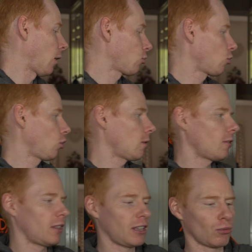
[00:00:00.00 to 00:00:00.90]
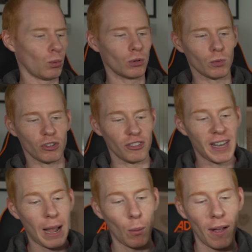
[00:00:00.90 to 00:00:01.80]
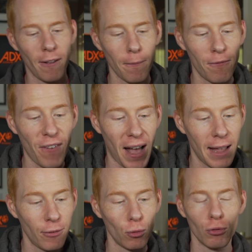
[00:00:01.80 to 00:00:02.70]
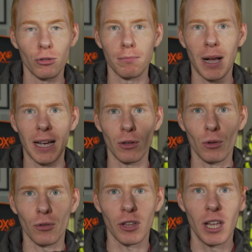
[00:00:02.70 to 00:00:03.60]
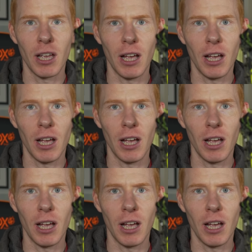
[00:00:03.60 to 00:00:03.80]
I'll show you this one, which is now at 500 miles.